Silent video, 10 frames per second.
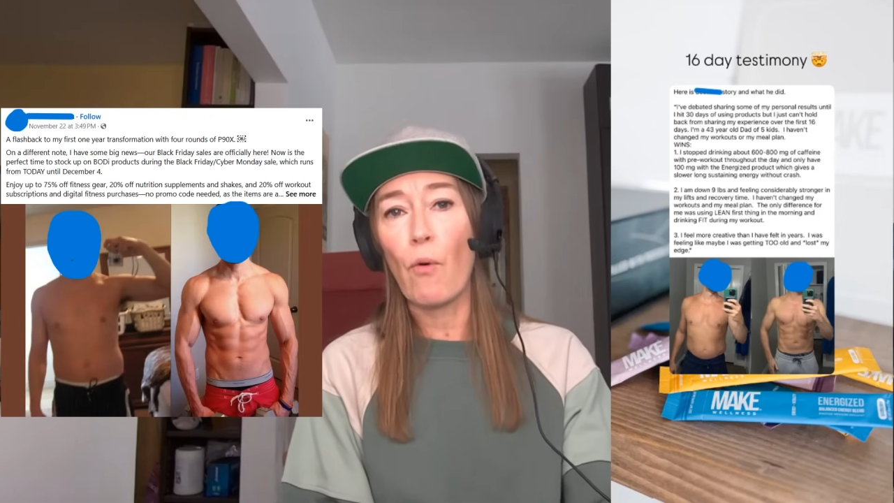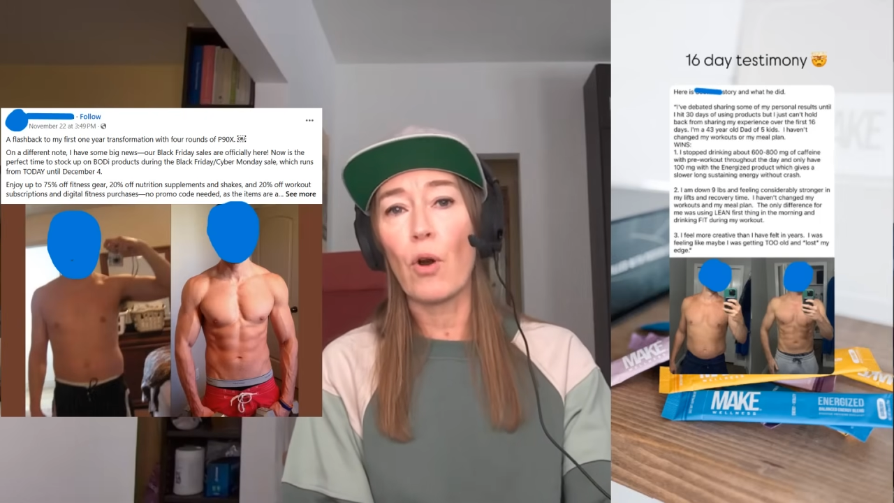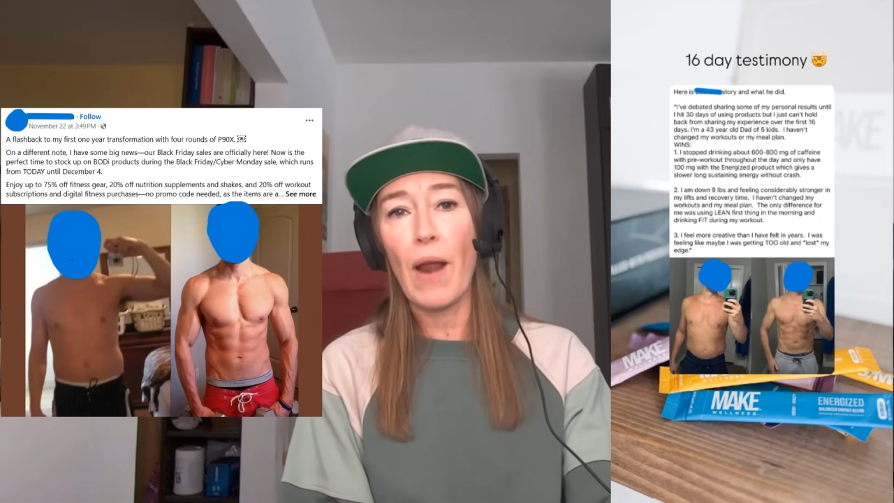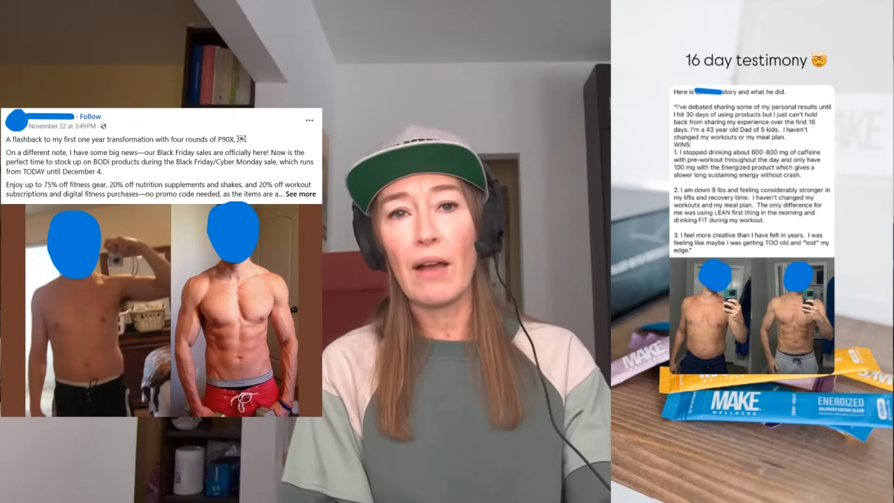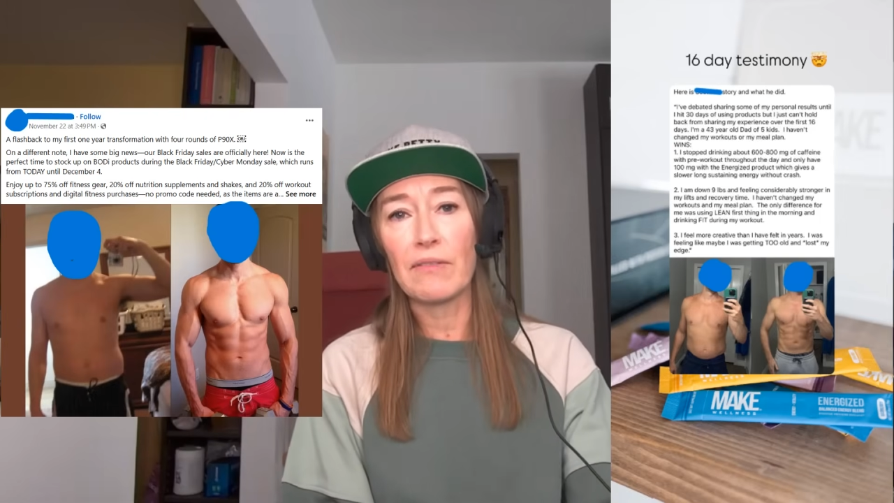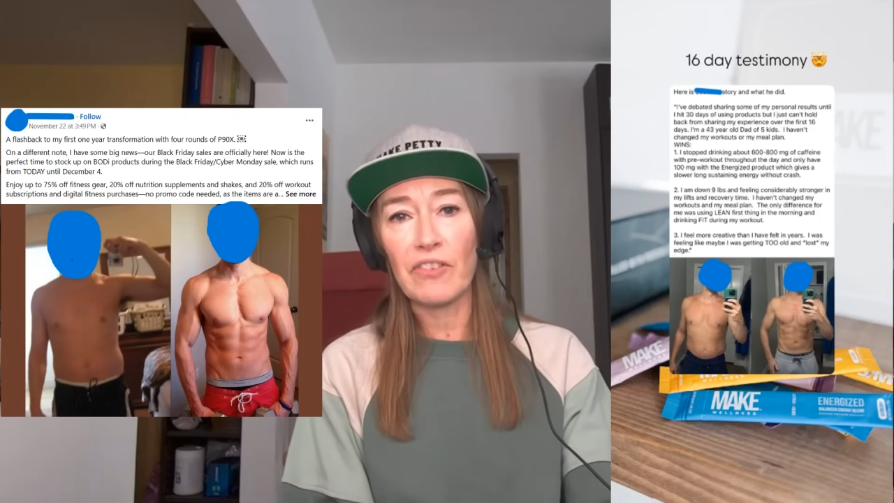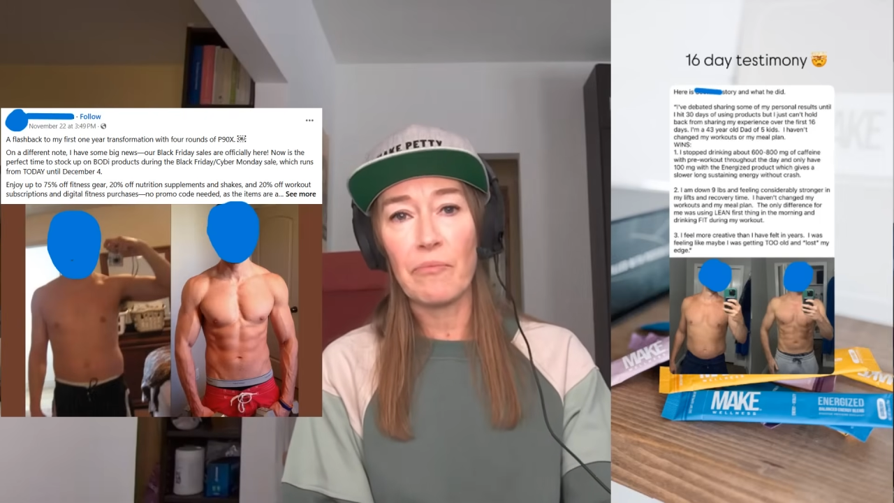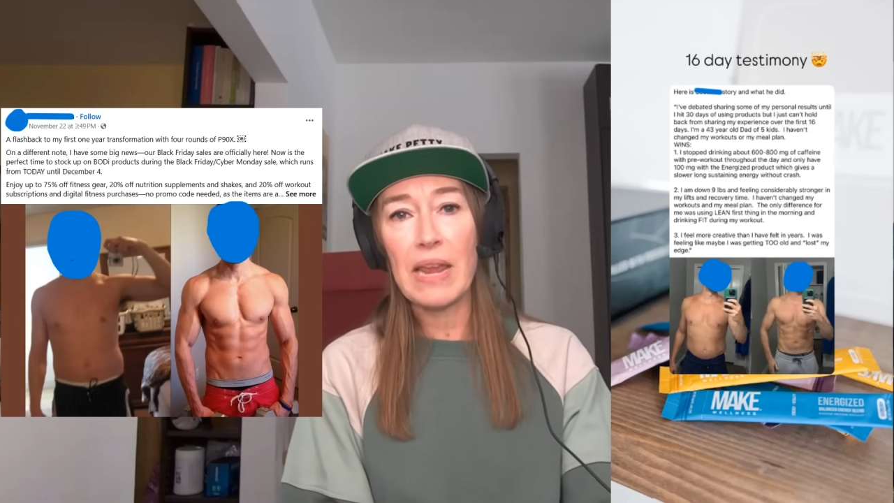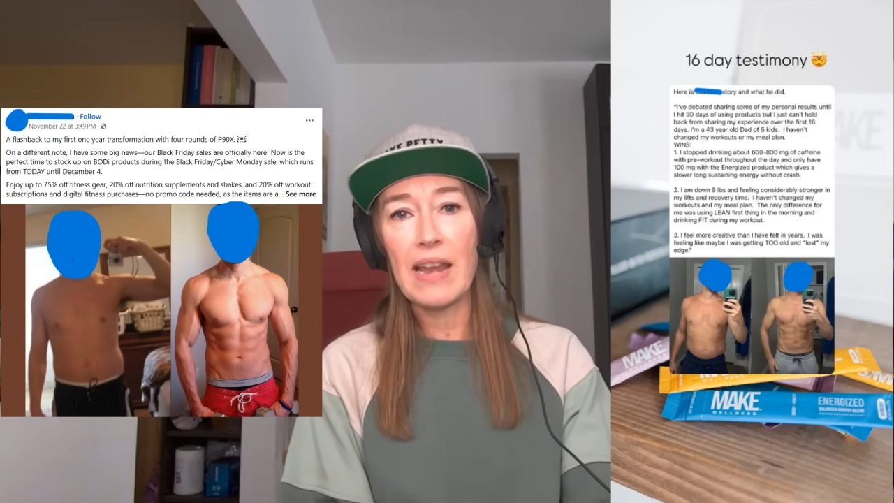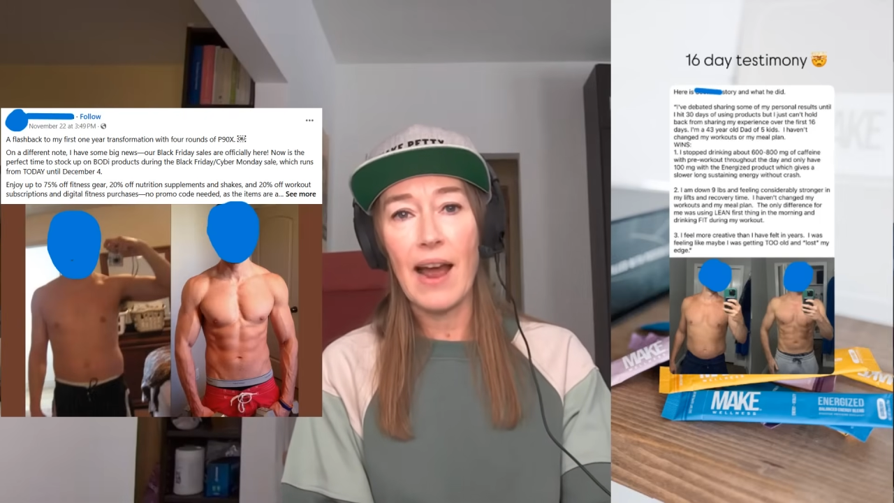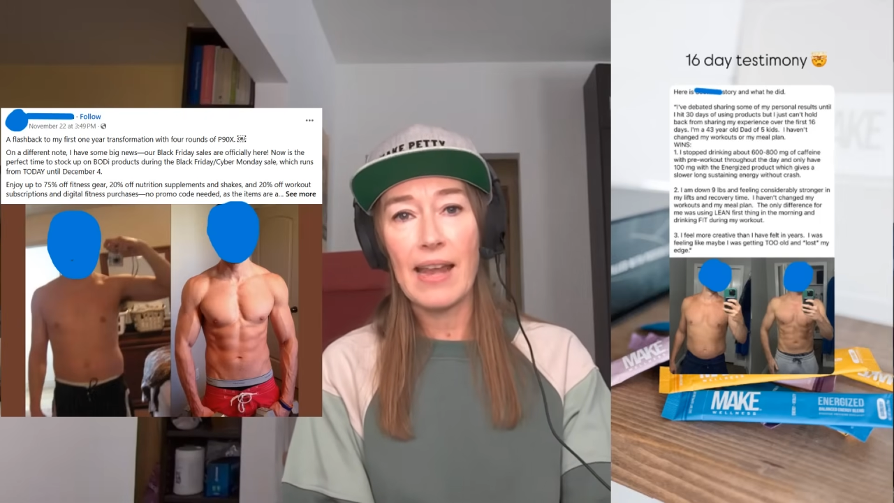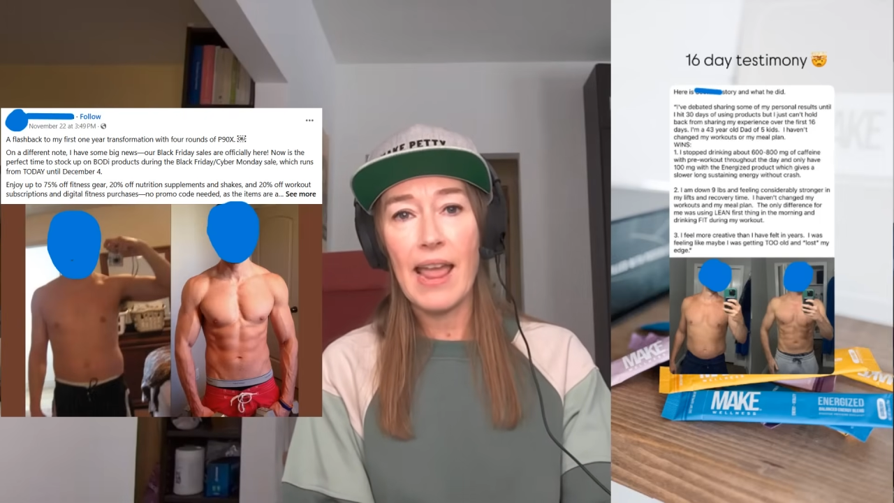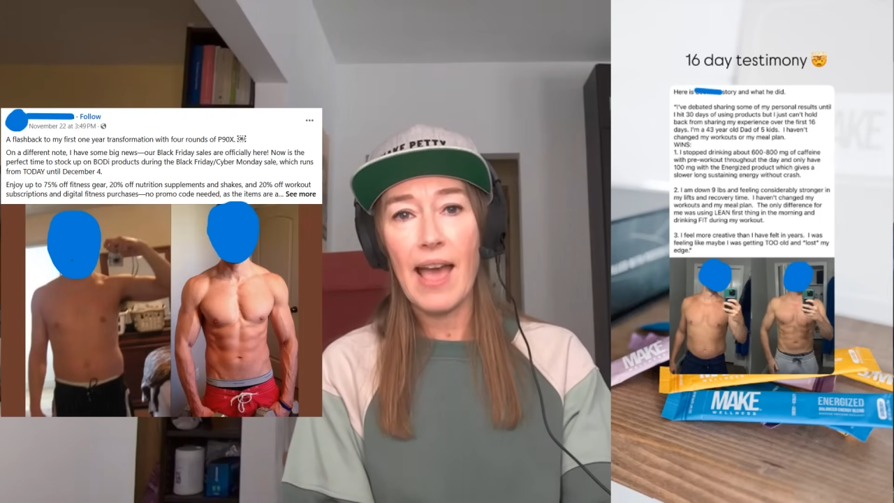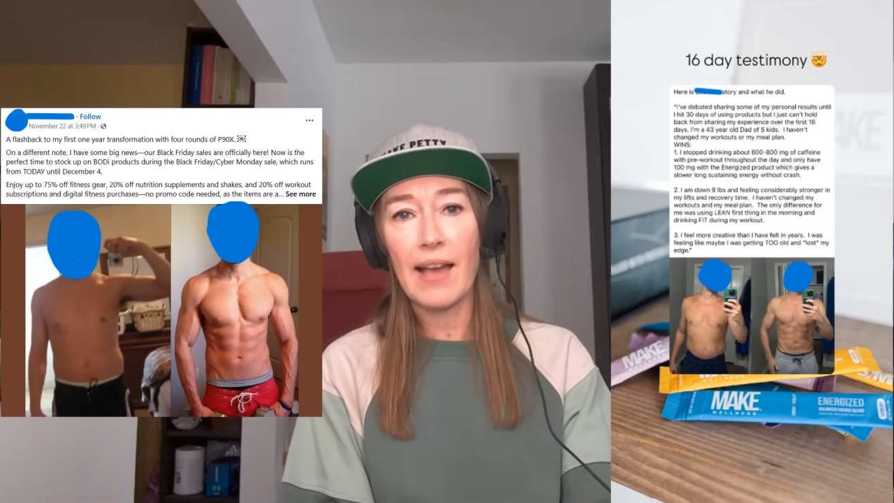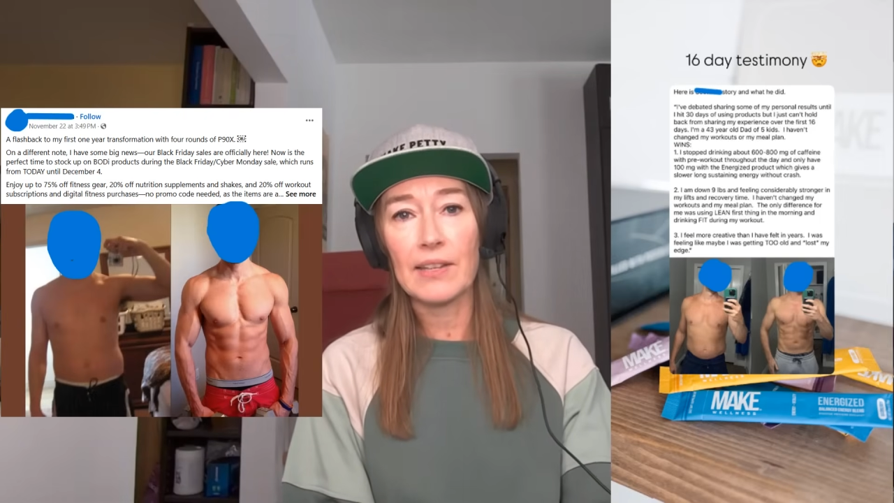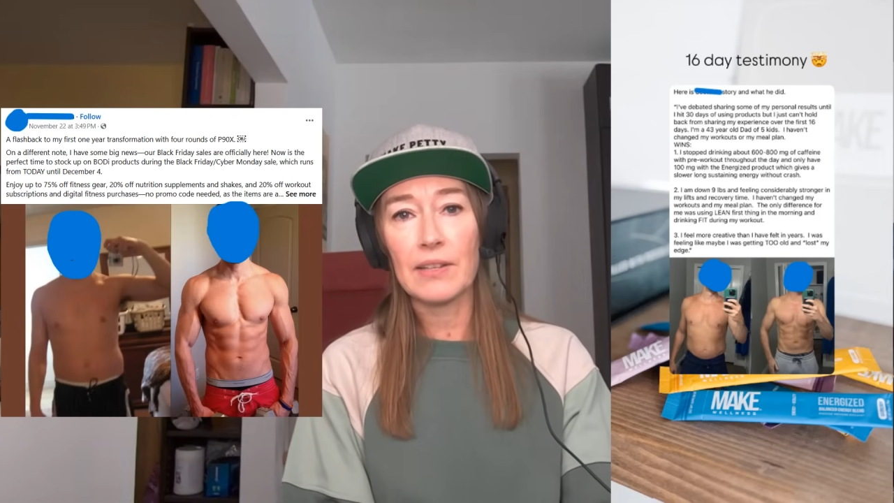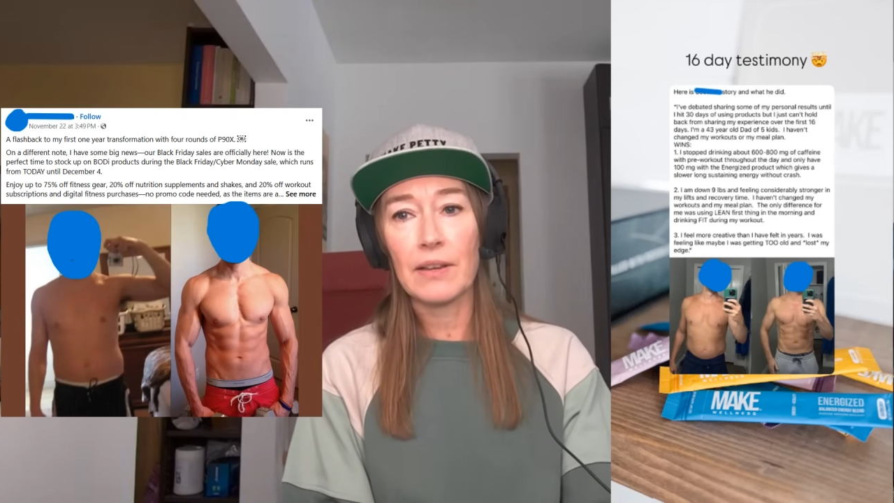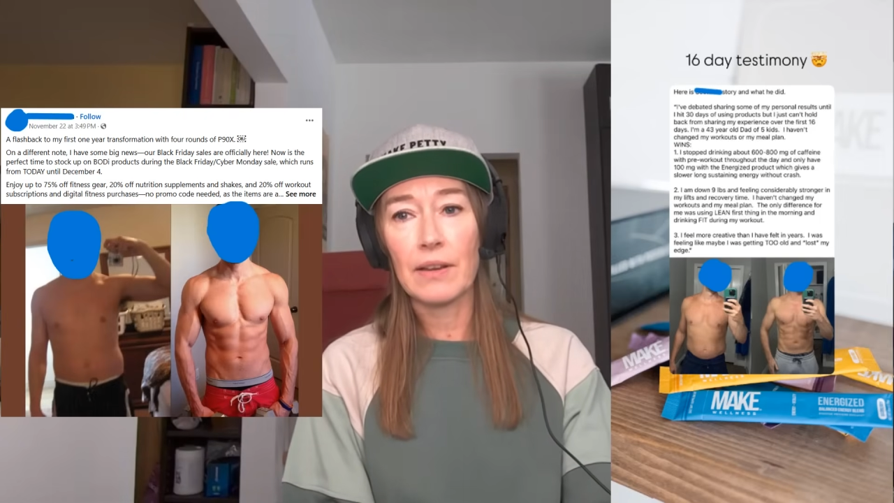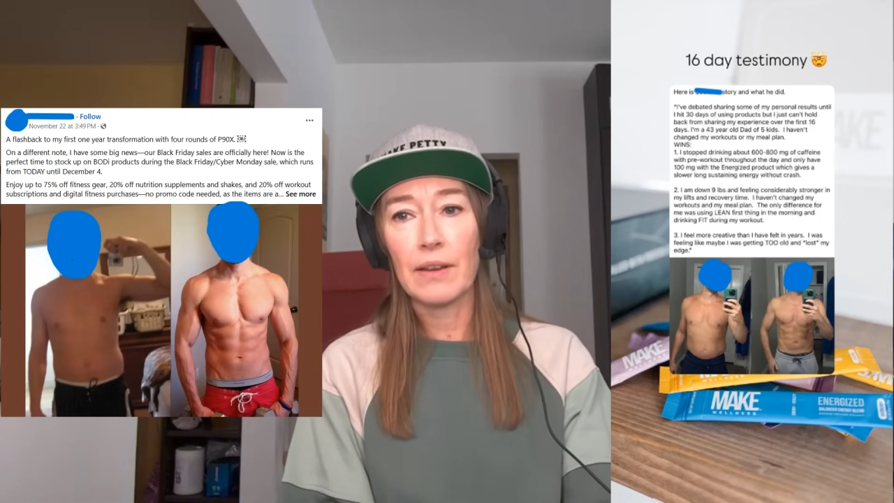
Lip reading: 4 rounds of P90X.